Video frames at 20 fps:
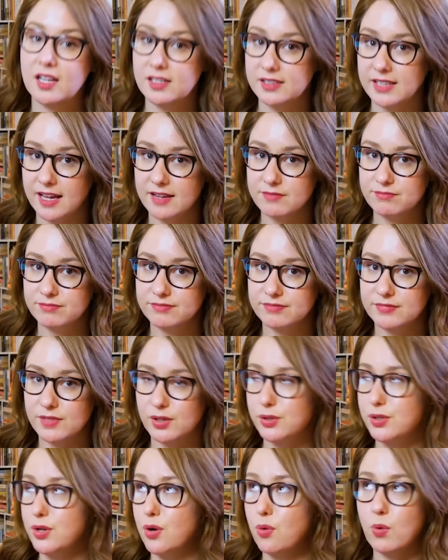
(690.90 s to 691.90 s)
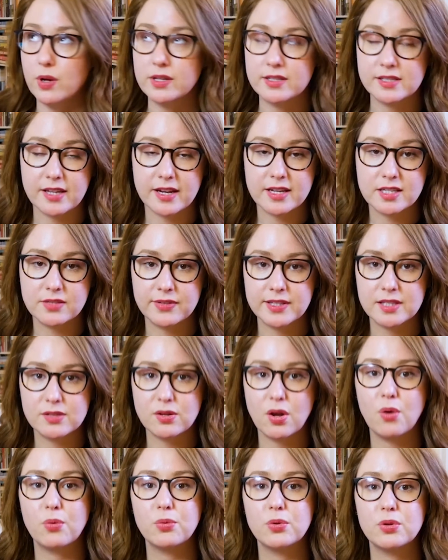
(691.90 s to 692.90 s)
Again, there's no
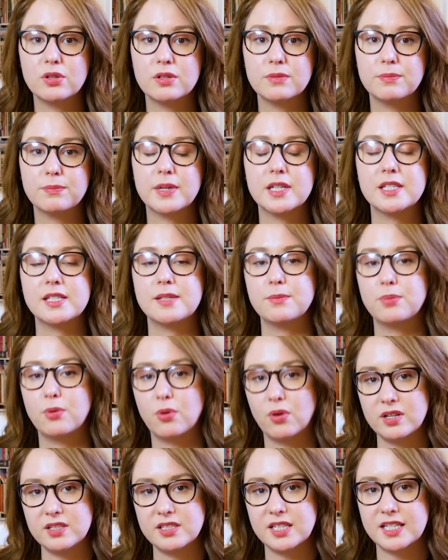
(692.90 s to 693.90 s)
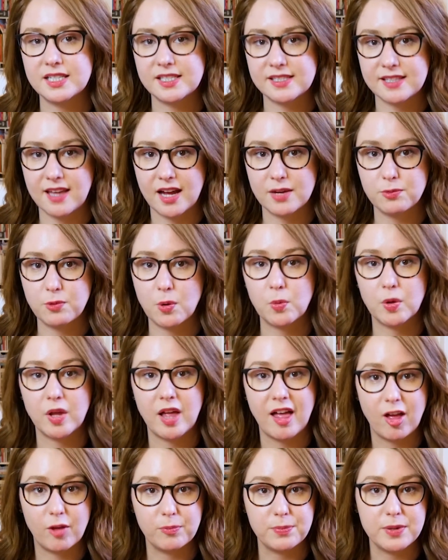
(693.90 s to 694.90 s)
one-size-fits-all rule, but it's important to decide what will
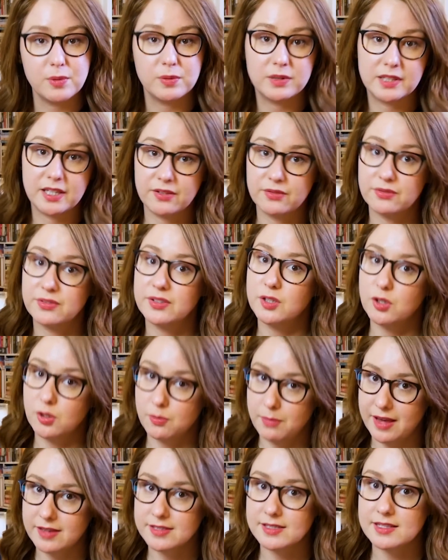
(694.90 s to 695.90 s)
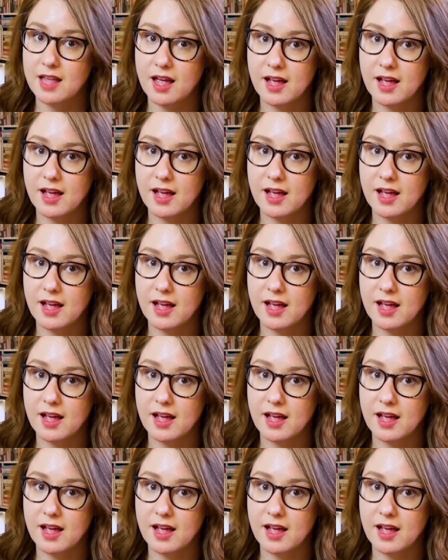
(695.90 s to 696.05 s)
help you live your best